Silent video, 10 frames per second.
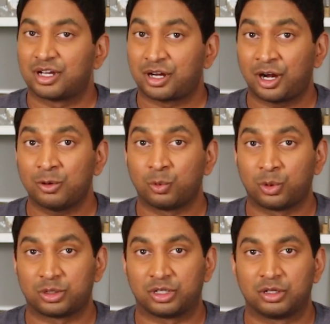Kurt
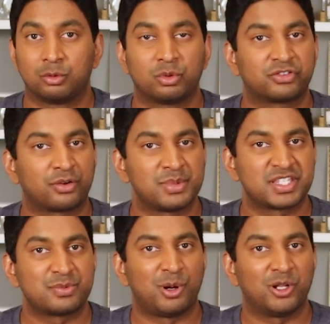Warner was from a
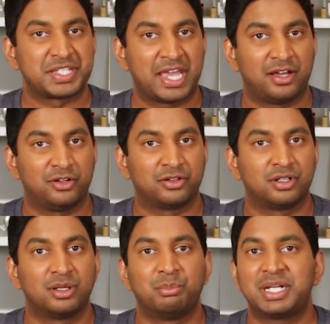small town,
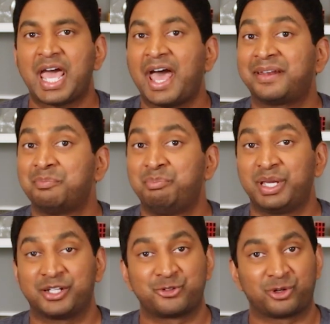but had
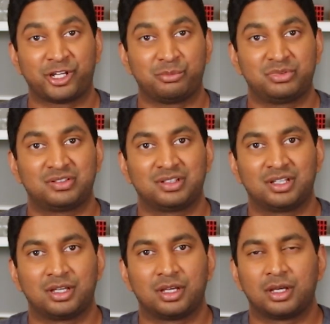big dreams.
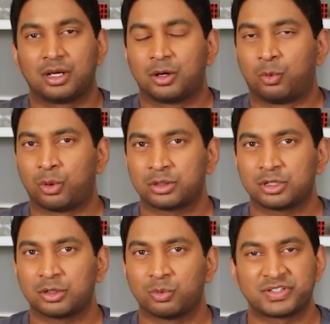
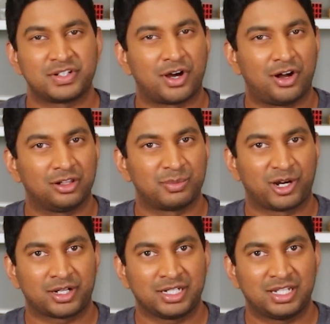Warner was an
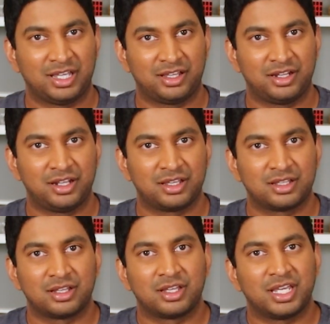all-American kid
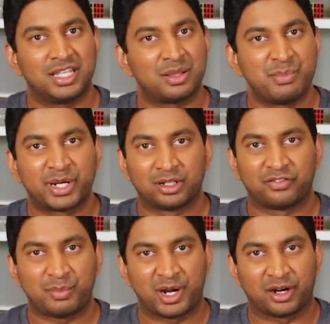in the middle
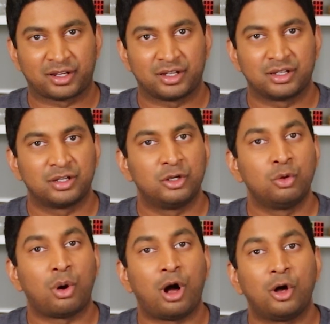of America
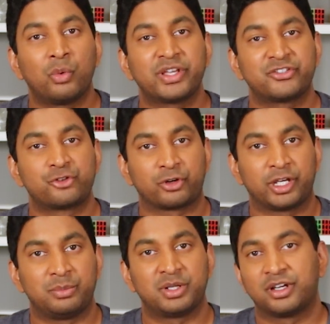who always
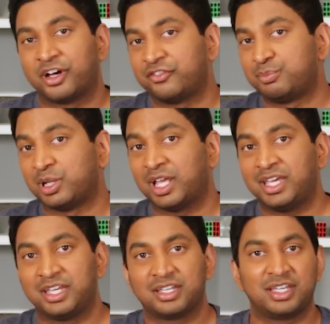dreamed of
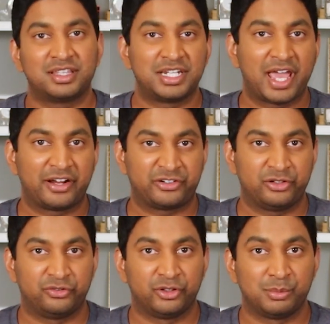playing in the
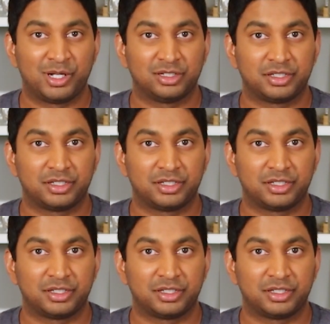National Football